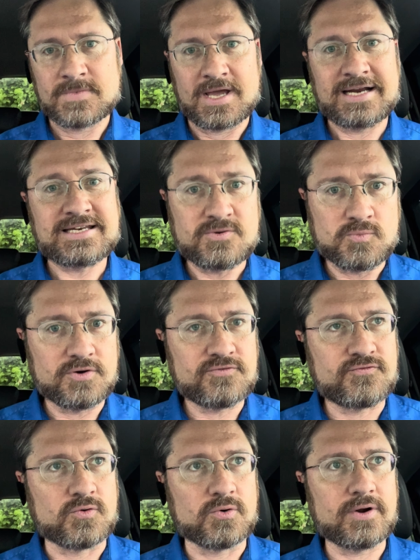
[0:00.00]
I did one
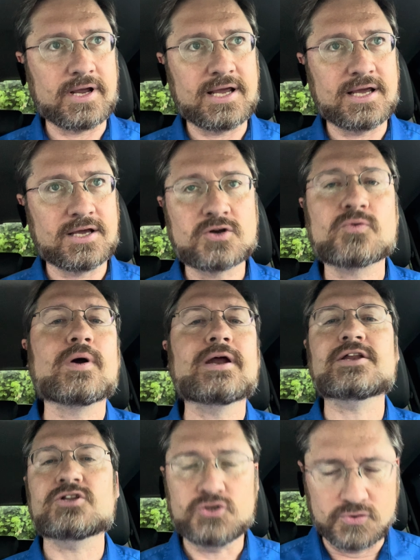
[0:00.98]
for a
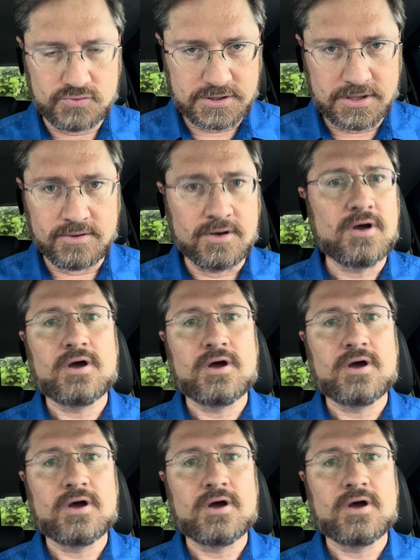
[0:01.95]
credit union